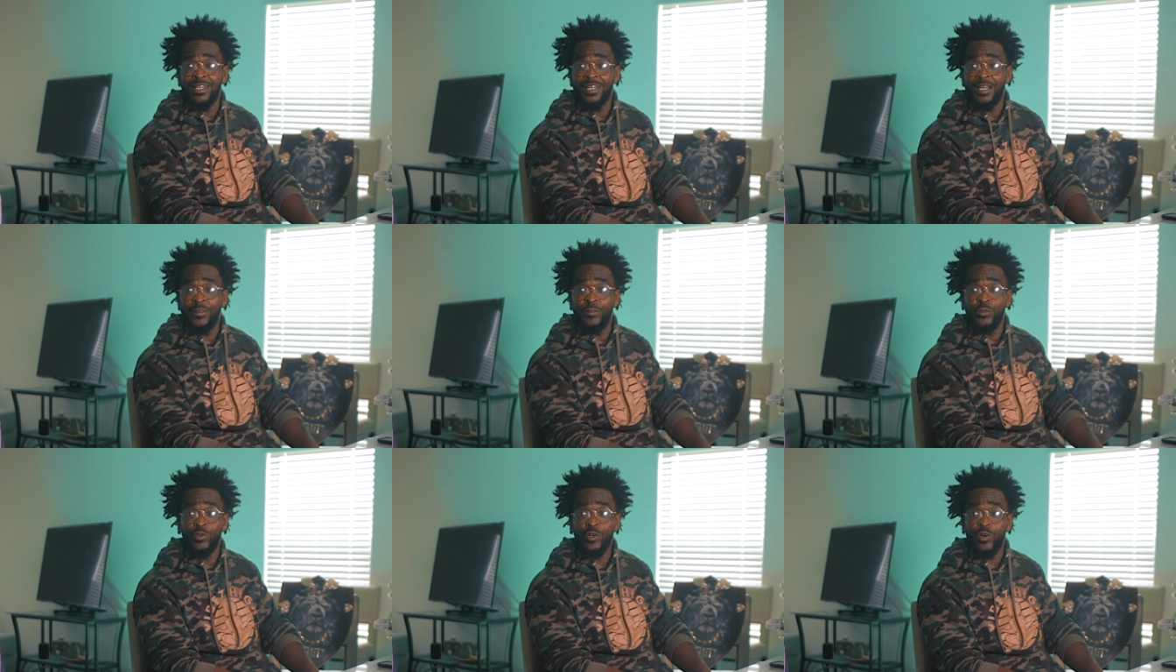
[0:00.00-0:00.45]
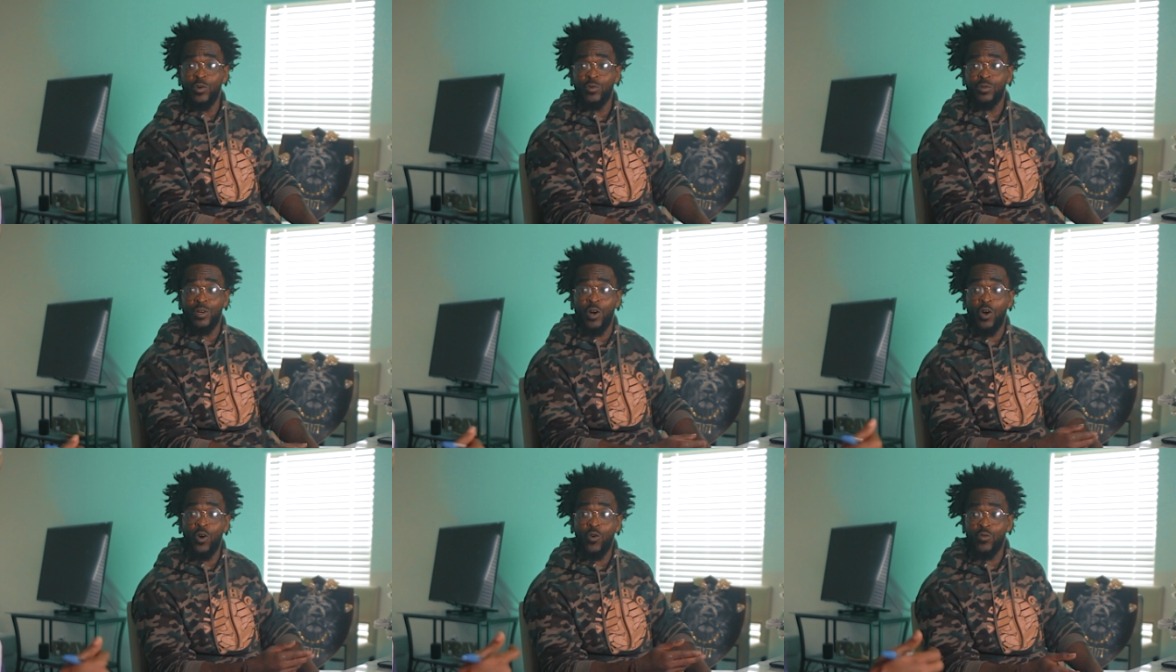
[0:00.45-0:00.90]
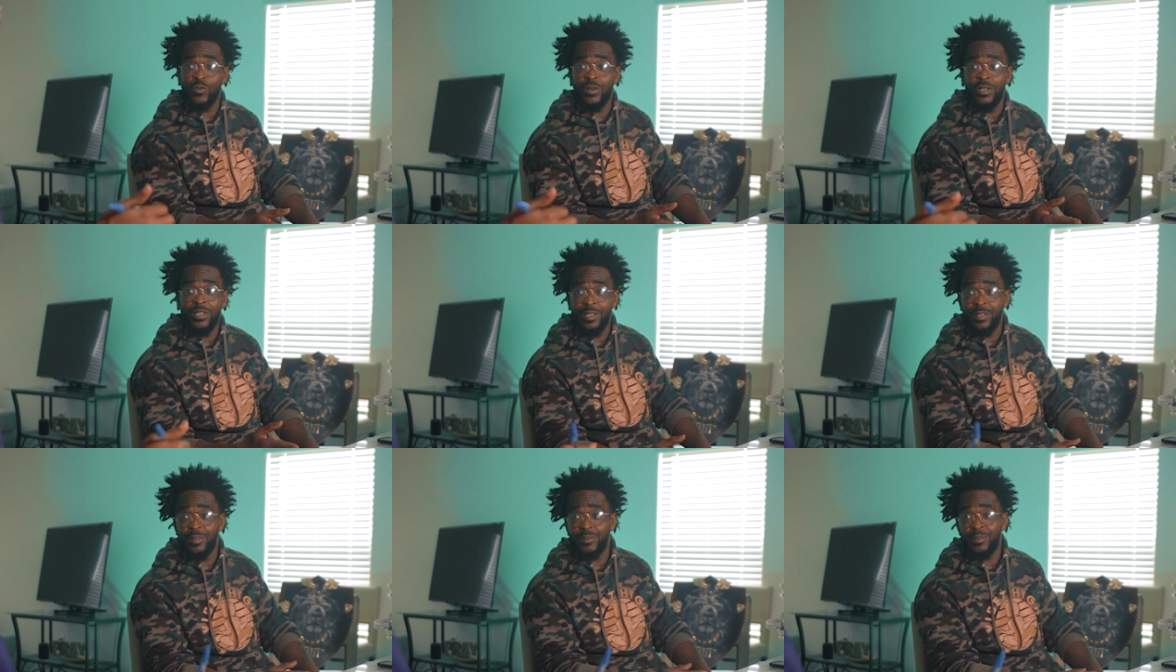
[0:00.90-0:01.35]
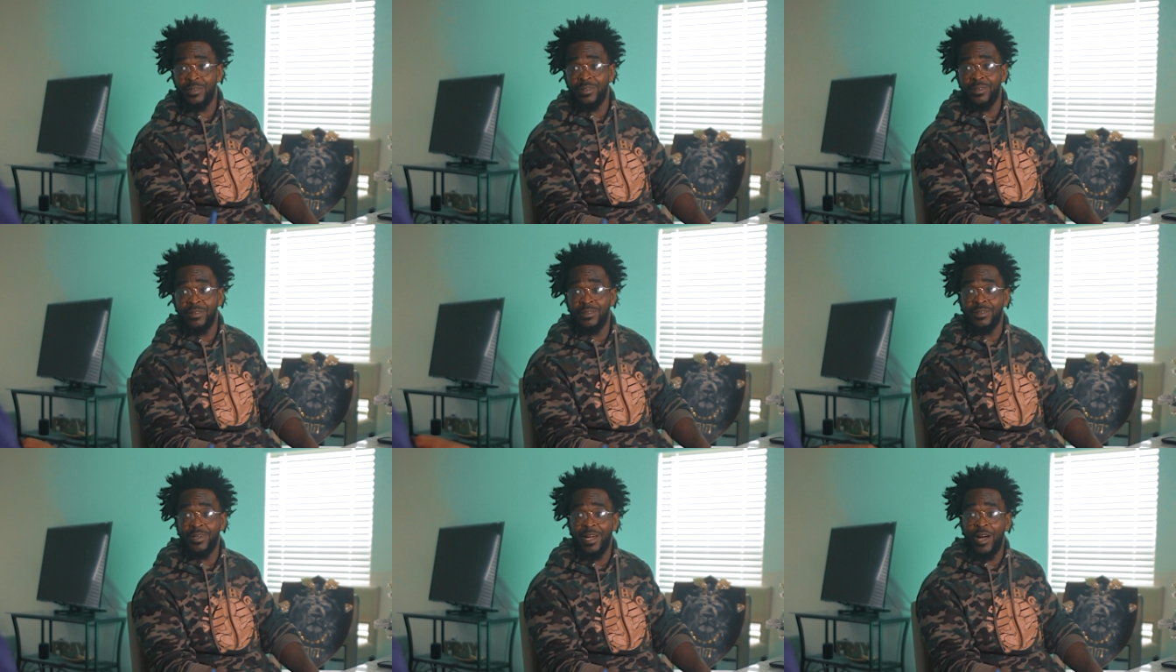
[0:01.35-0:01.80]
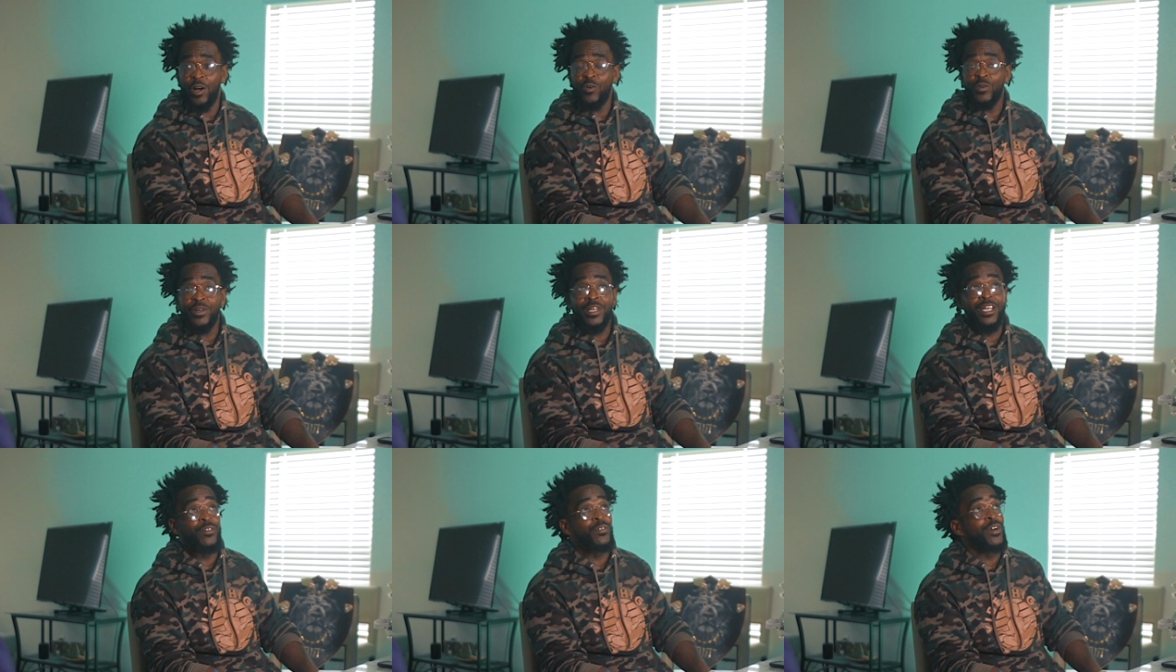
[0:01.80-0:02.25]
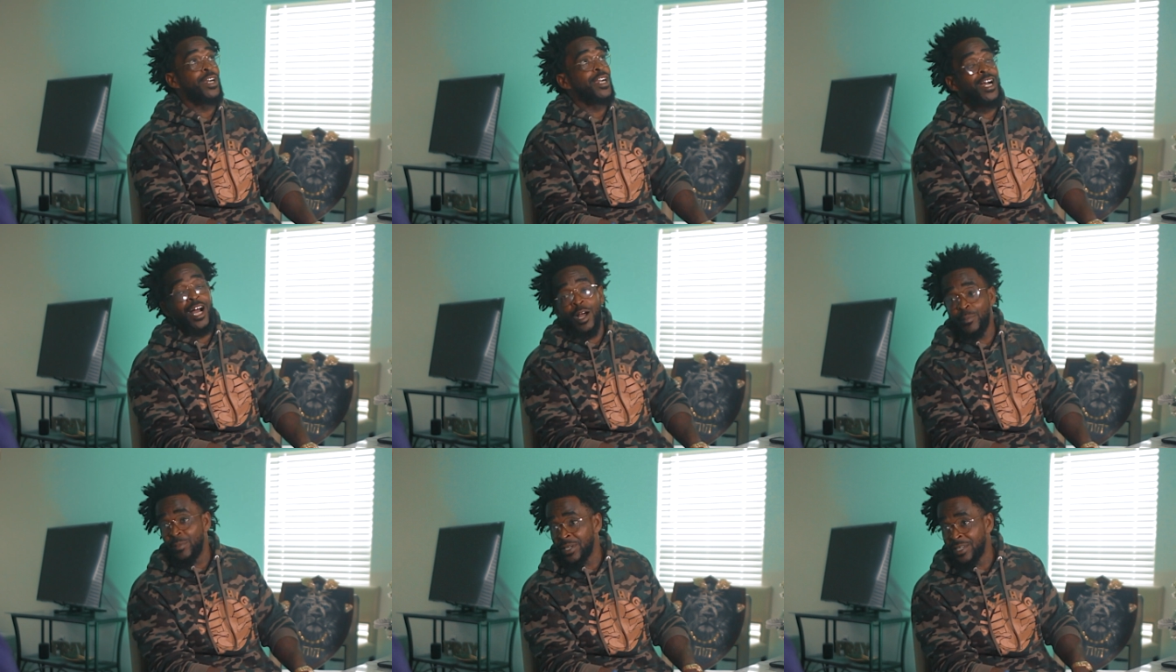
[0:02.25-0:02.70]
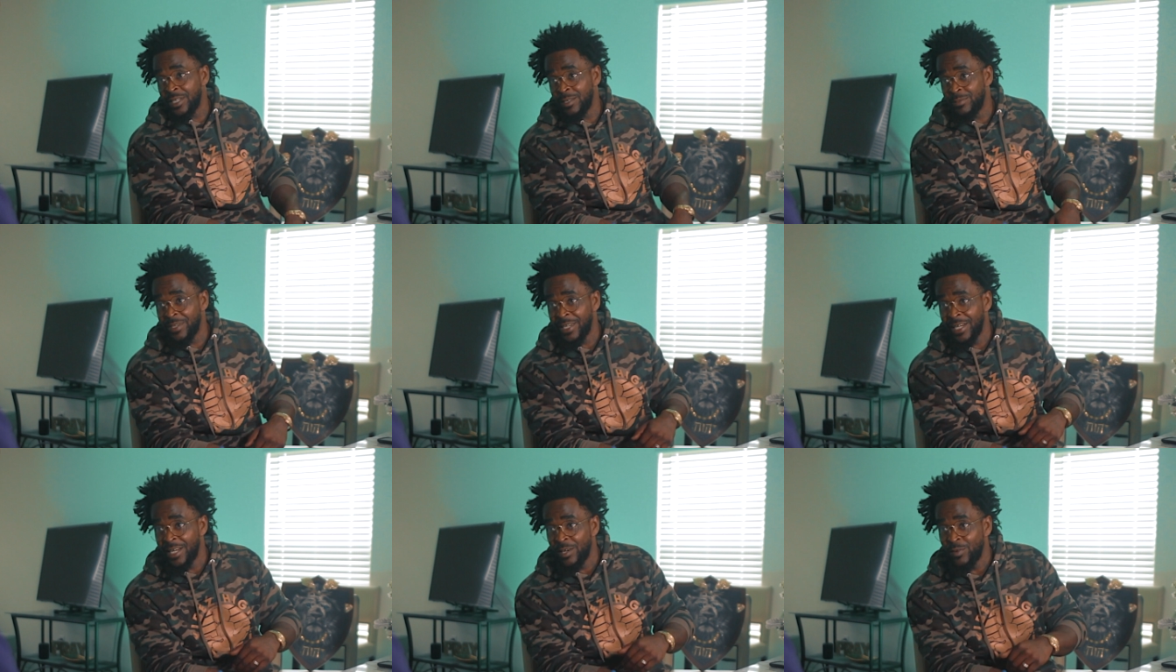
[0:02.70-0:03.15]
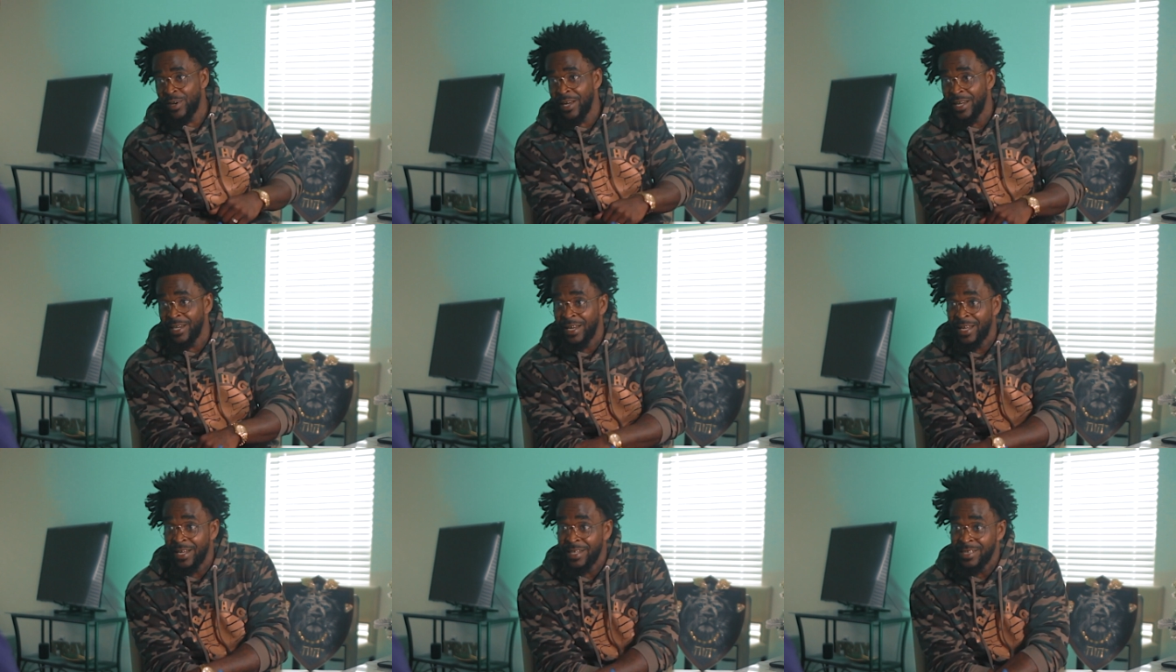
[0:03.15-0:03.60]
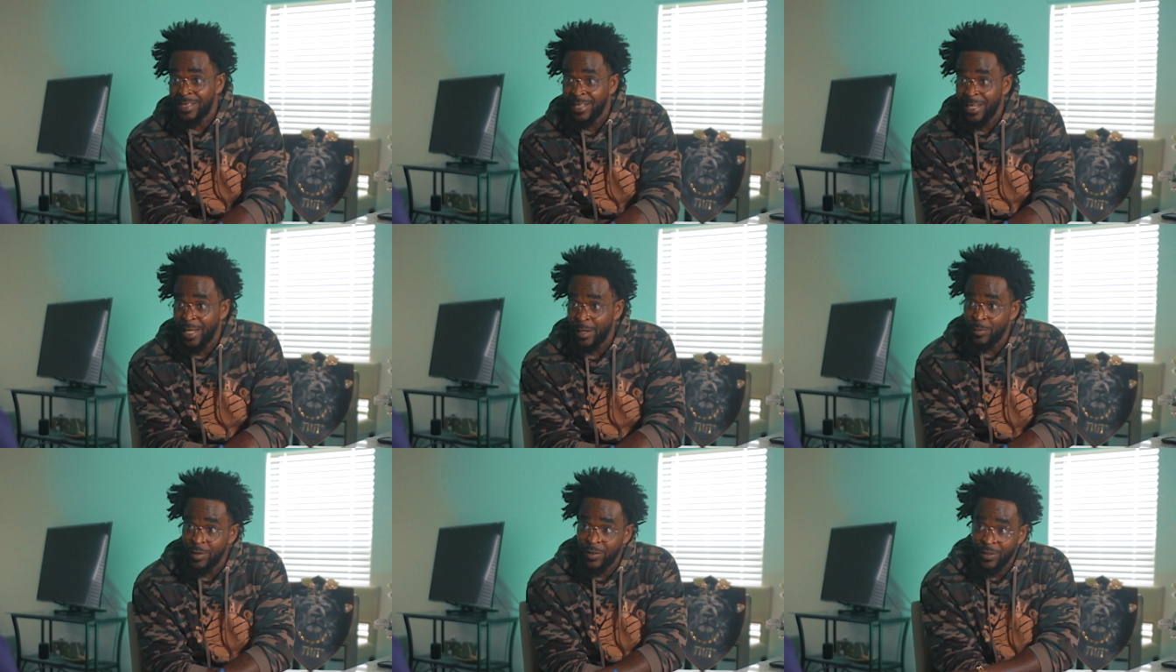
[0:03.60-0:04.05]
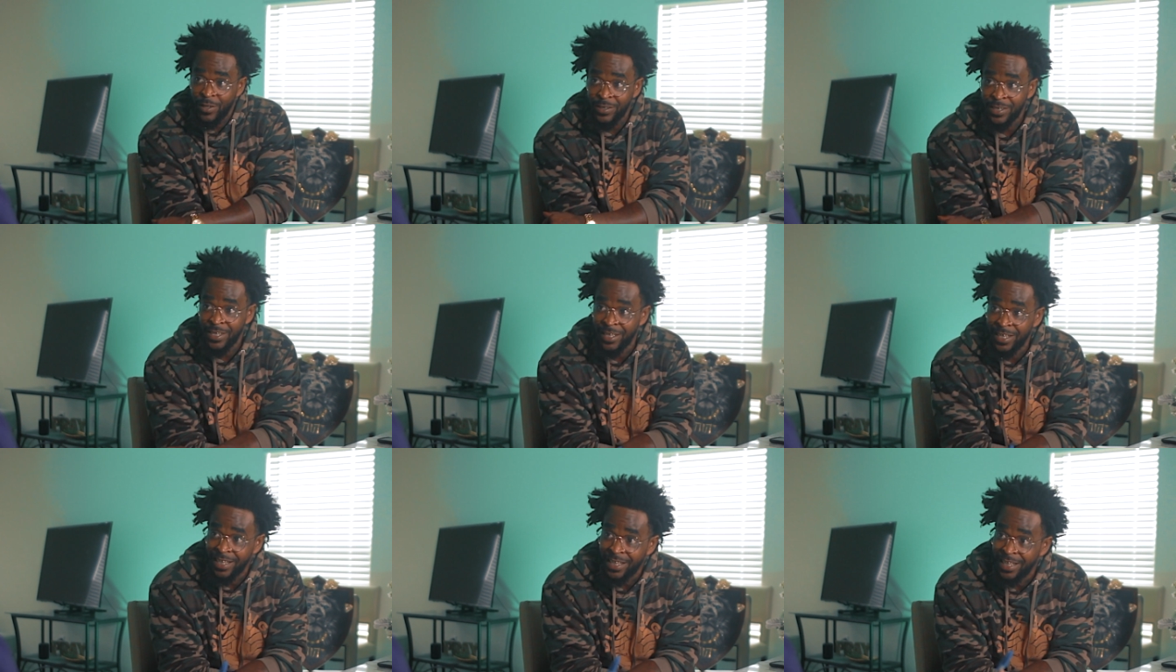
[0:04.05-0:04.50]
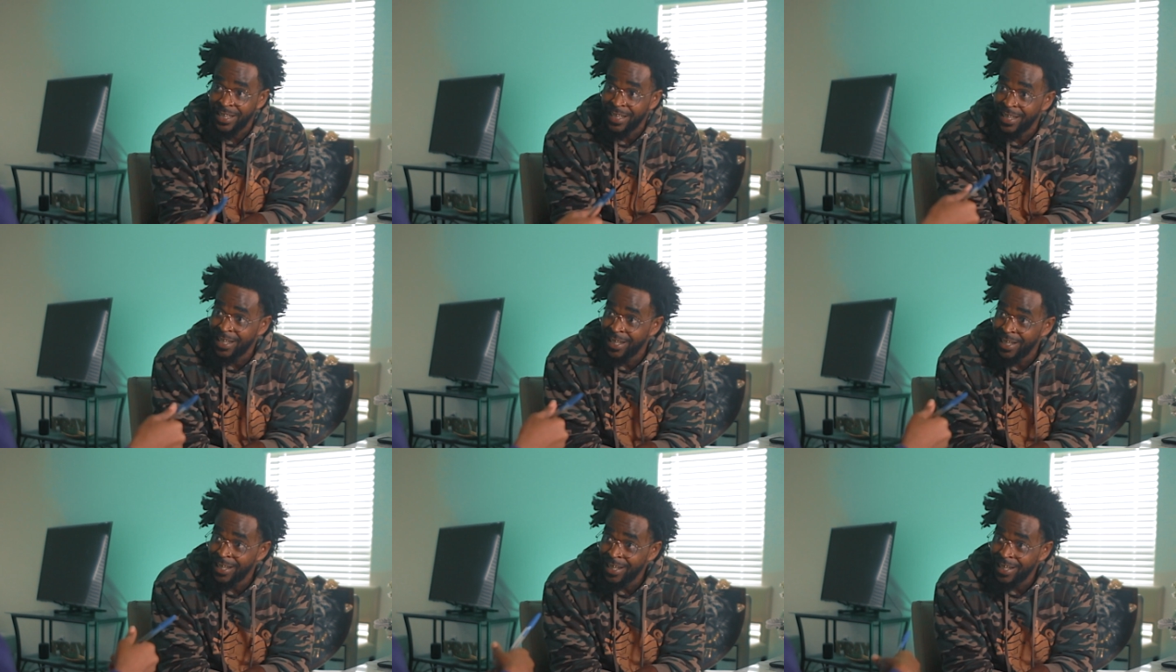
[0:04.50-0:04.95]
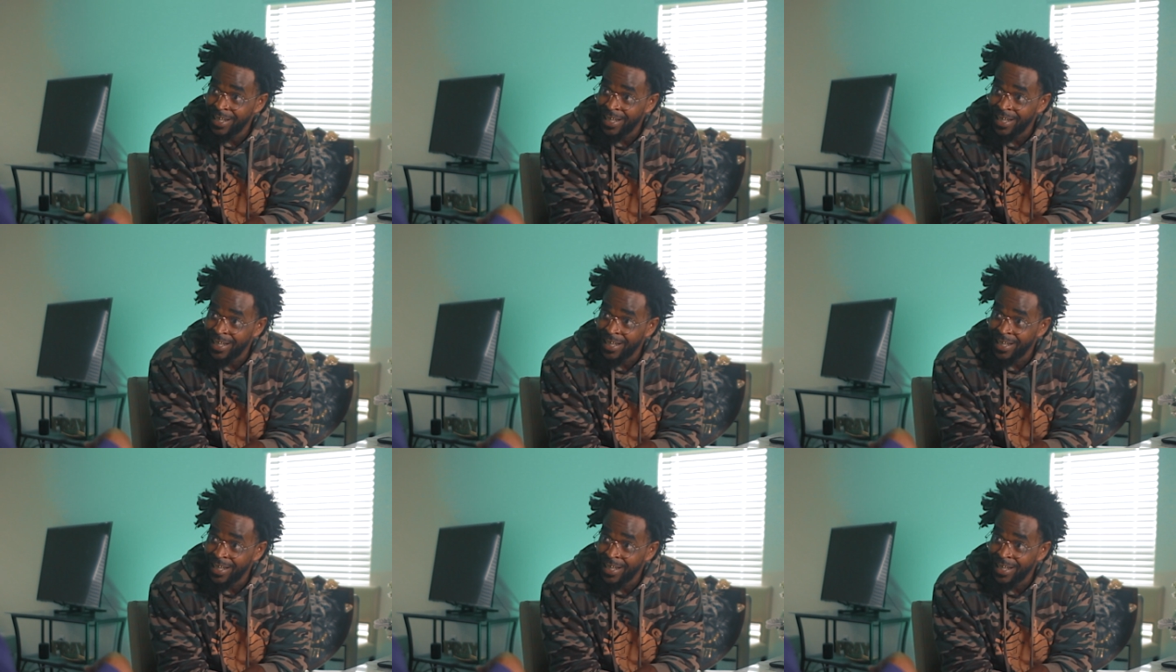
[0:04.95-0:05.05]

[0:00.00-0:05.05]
If you don't own up, I don't care if a comet come down right now and slap me across the head. Yeah.